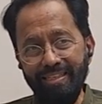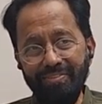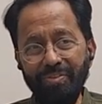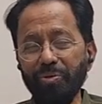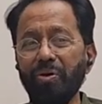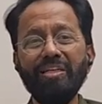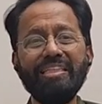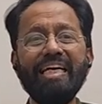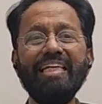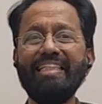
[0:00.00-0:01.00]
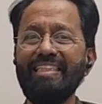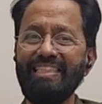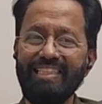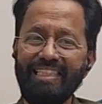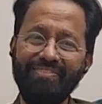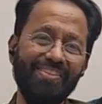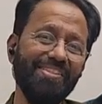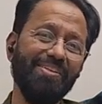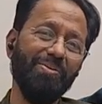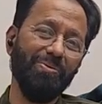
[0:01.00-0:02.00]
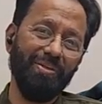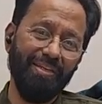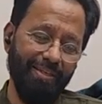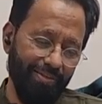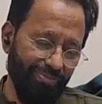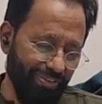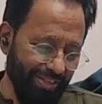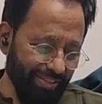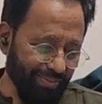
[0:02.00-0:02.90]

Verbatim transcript: we are all tired and we say, okay, fine.